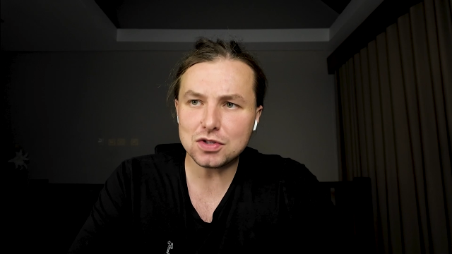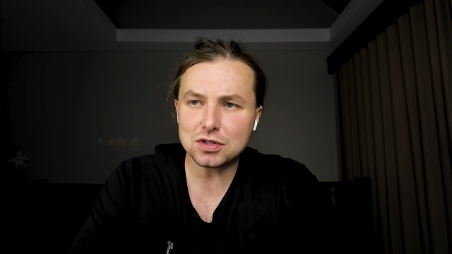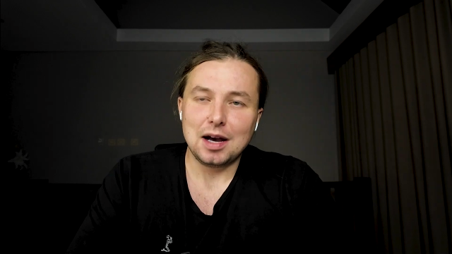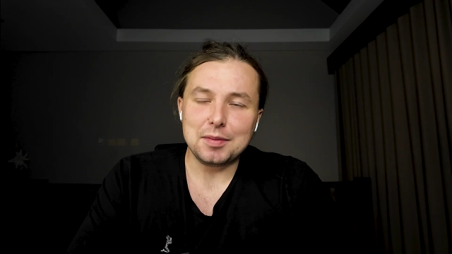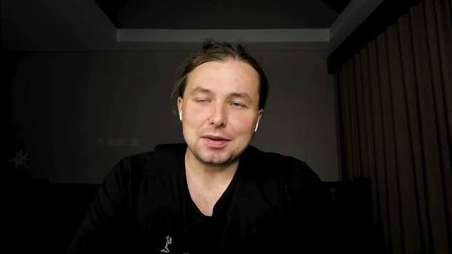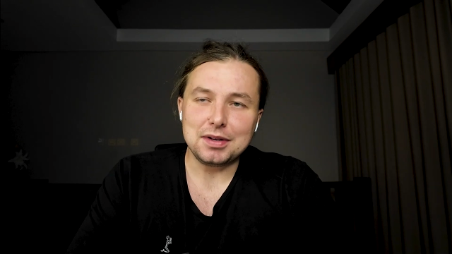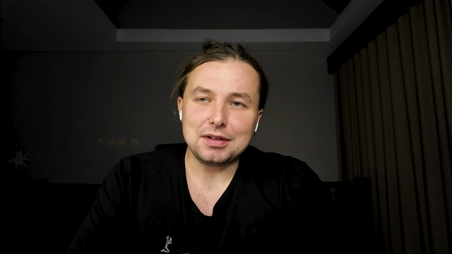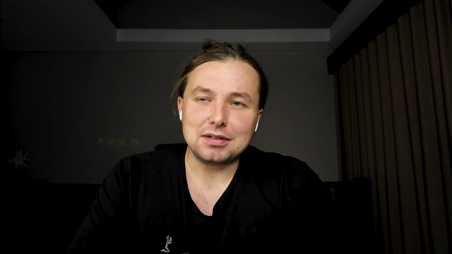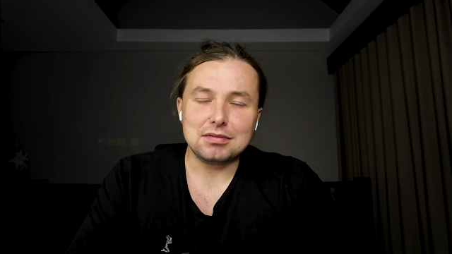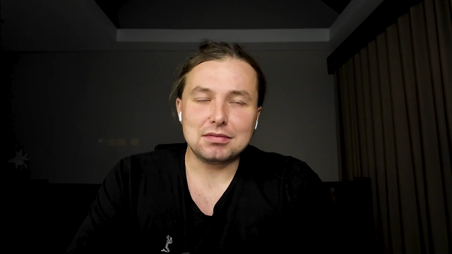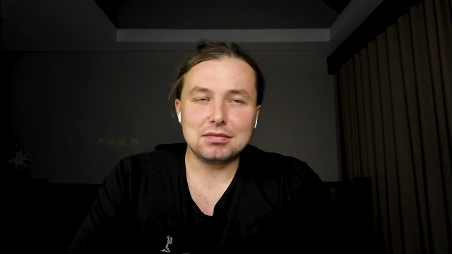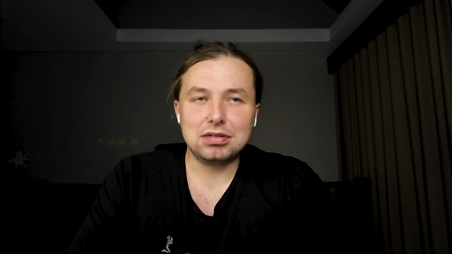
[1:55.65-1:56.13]
I
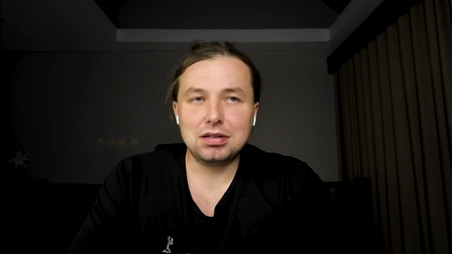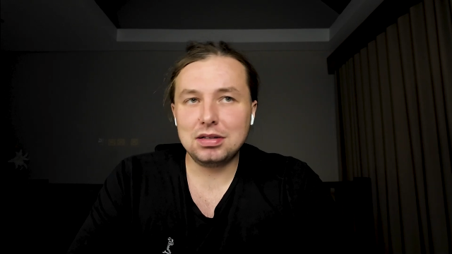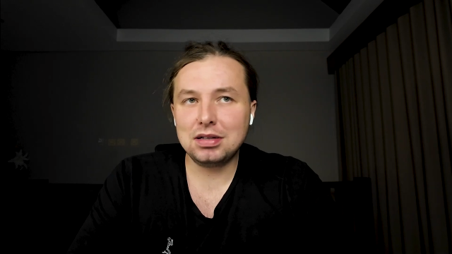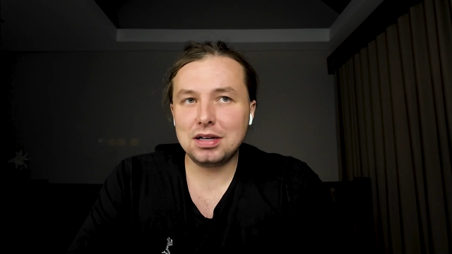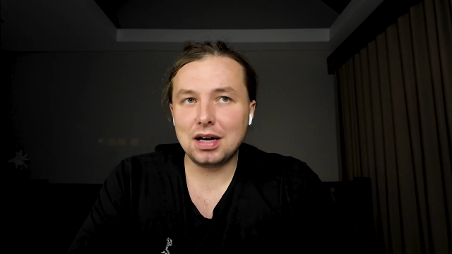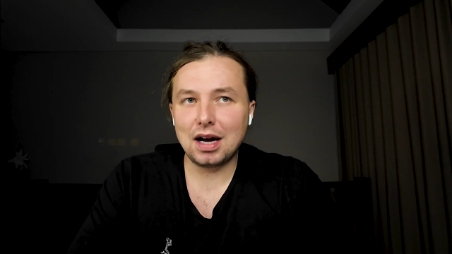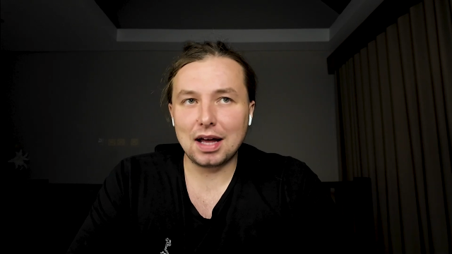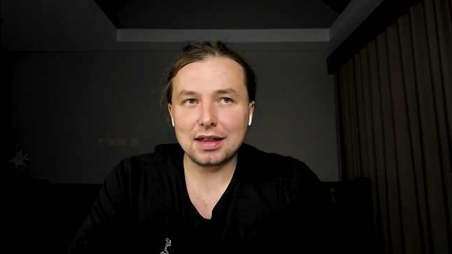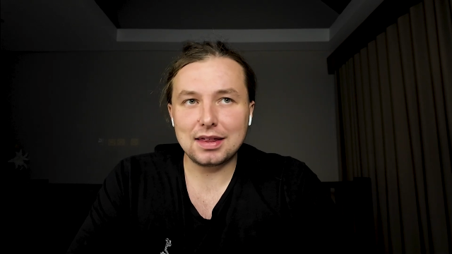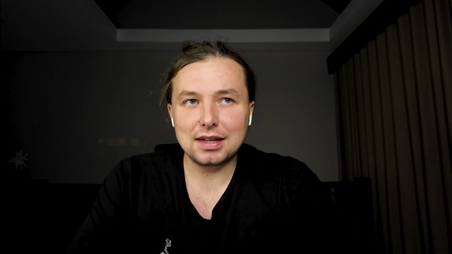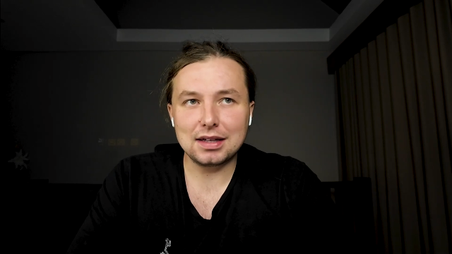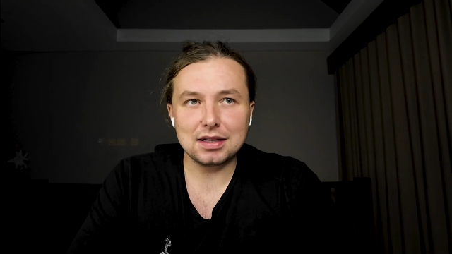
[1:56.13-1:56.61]
mean,
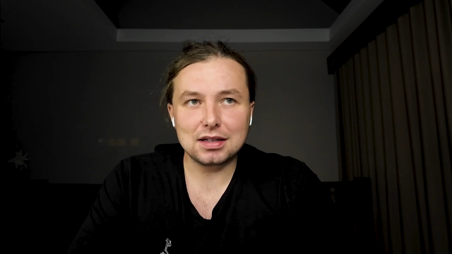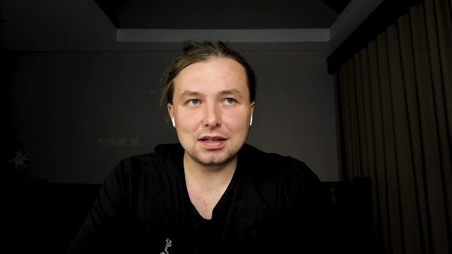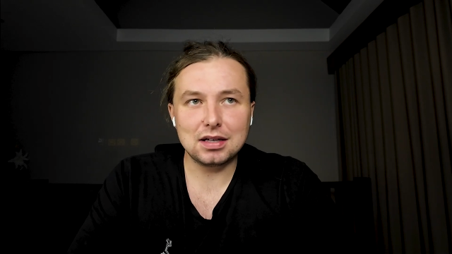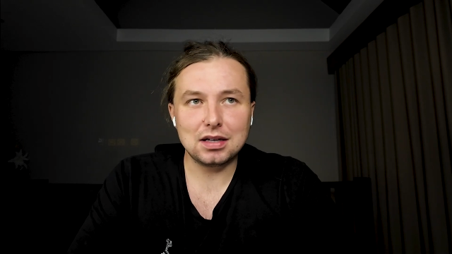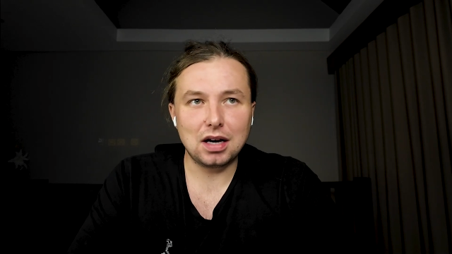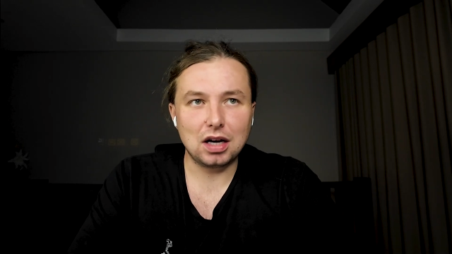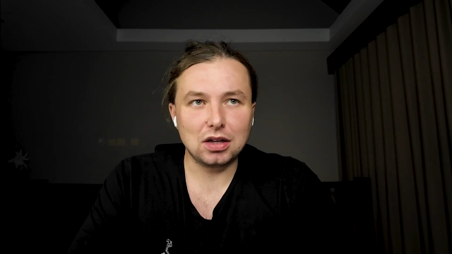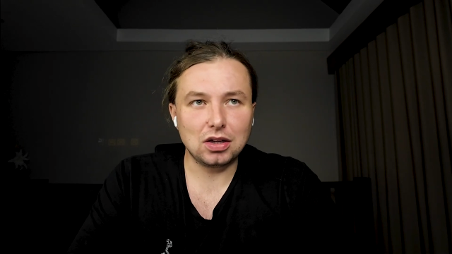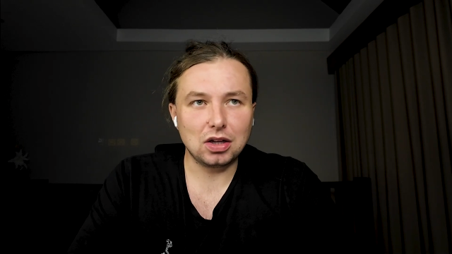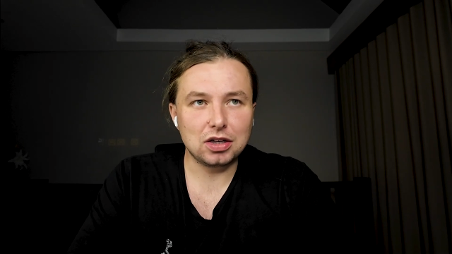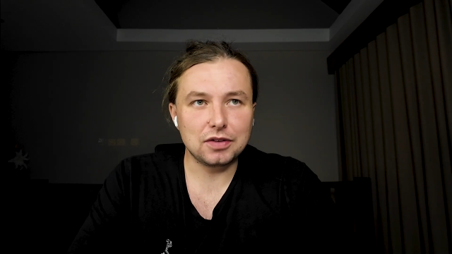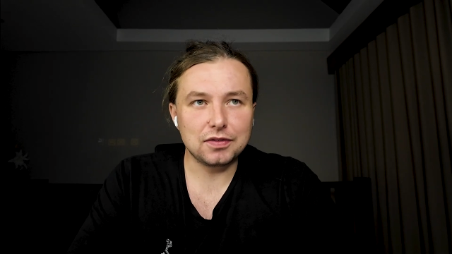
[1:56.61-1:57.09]
I think
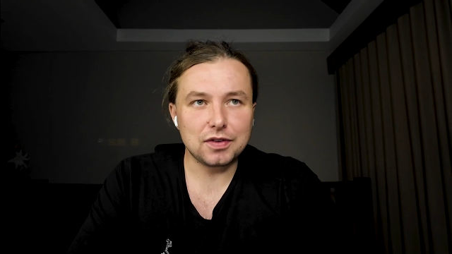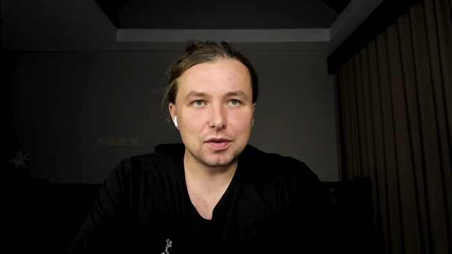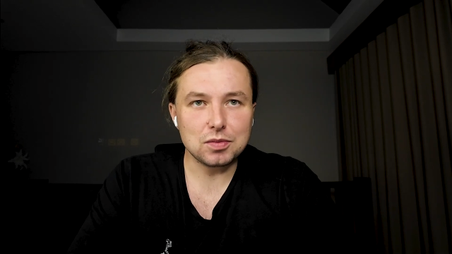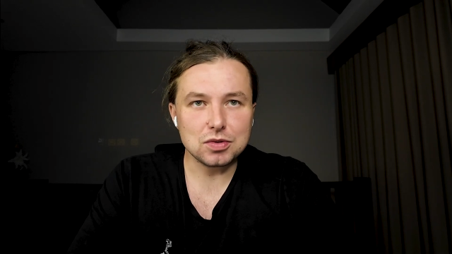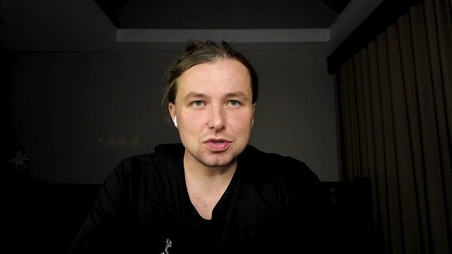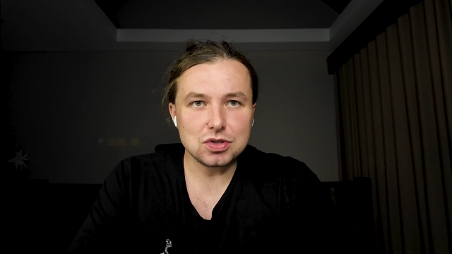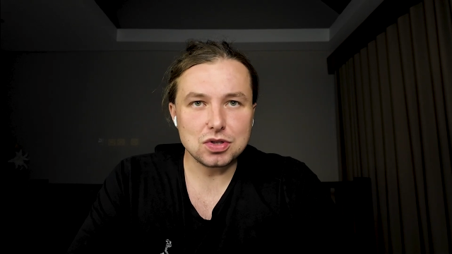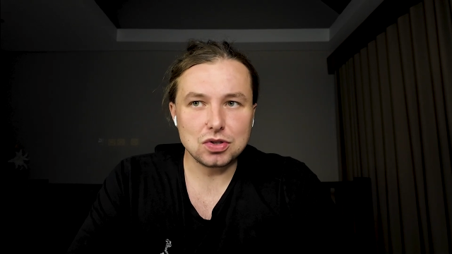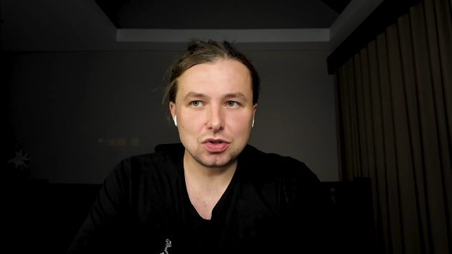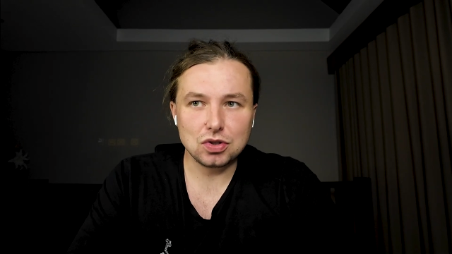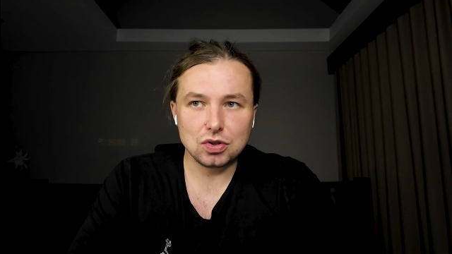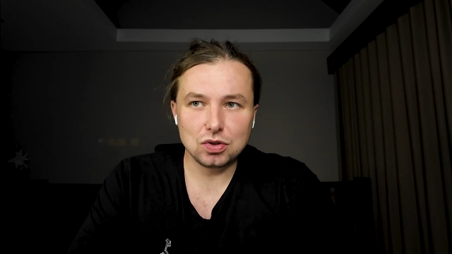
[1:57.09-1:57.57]
a lot of it was
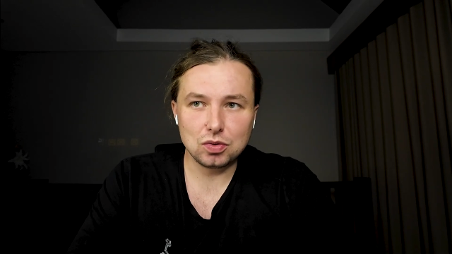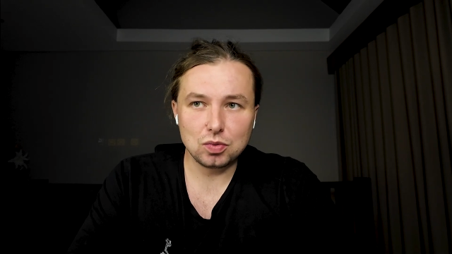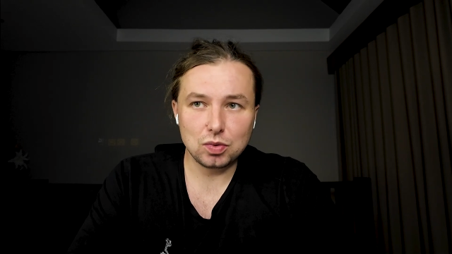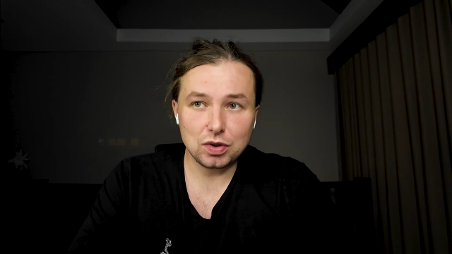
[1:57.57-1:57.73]
to do